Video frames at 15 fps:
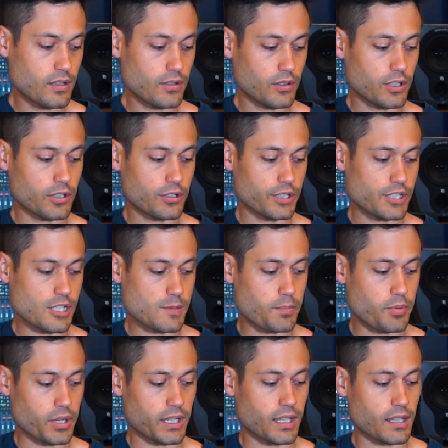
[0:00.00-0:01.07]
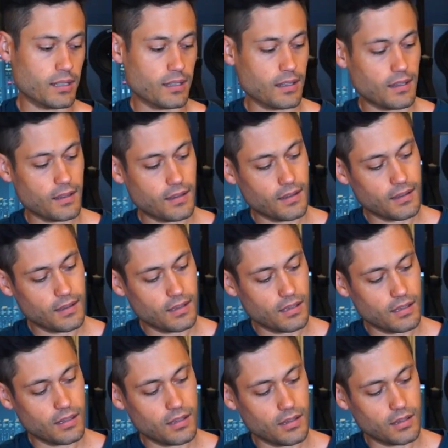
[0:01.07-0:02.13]
Literally just bringing
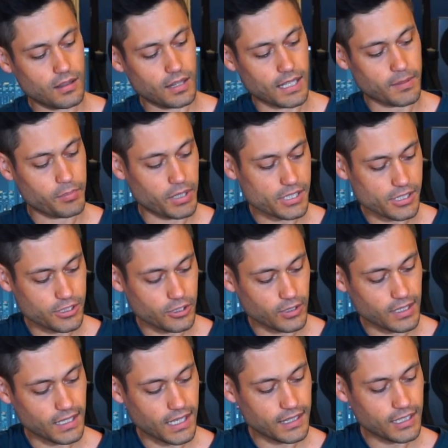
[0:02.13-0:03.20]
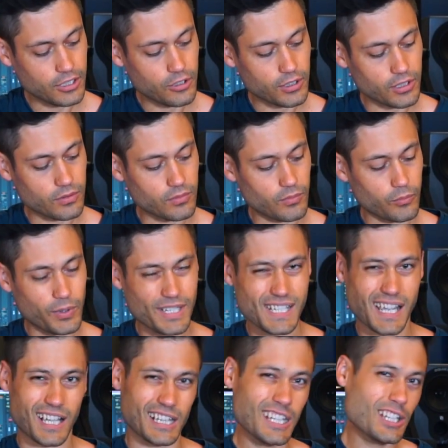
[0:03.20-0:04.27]
a lot of pressure to it. And then you can reach
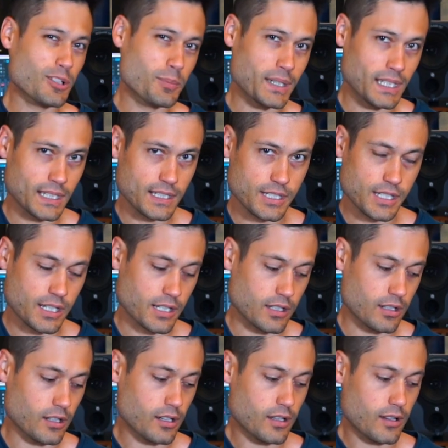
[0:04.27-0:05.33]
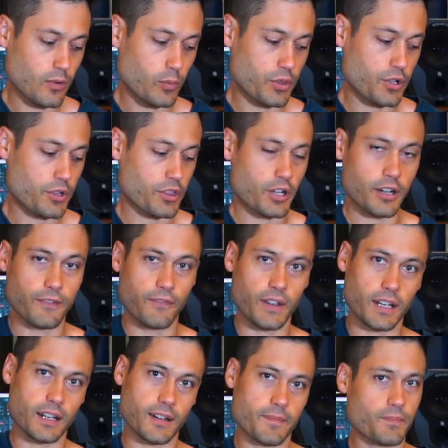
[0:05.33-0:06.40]
out a little bit easier with your 3rd
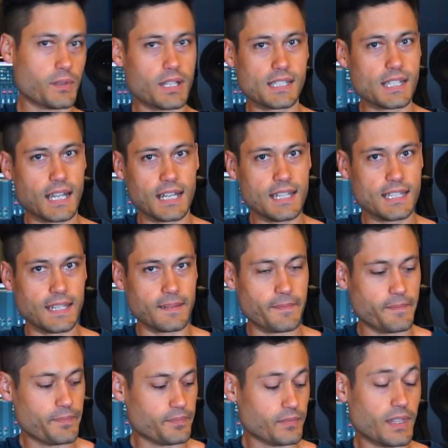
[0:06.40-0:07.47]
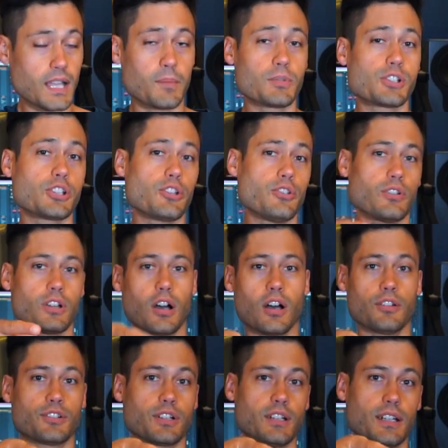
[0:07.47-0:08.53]
finger. It's not easy. I'm gonna show you an
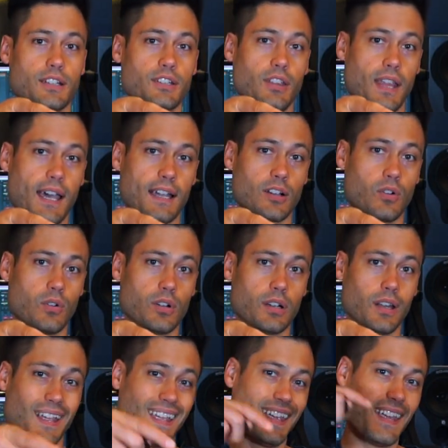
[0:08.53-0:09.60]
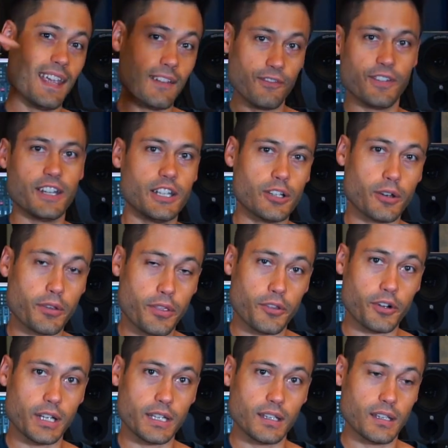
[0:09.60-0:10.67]
alternate to that chord in video
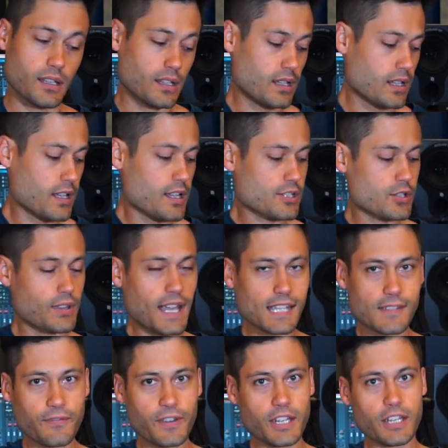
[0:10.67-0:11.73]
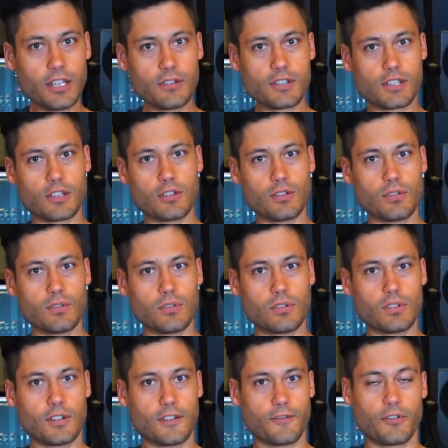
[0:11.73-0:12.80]
3. So that's video 2
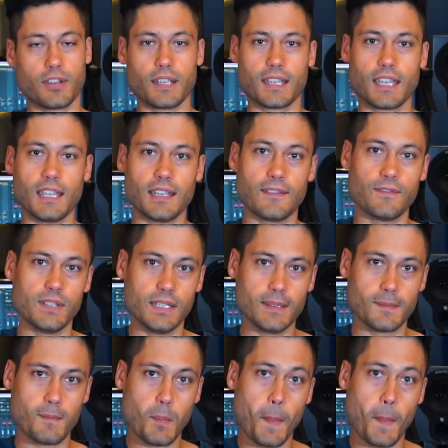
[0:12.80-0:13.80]
for the key of D.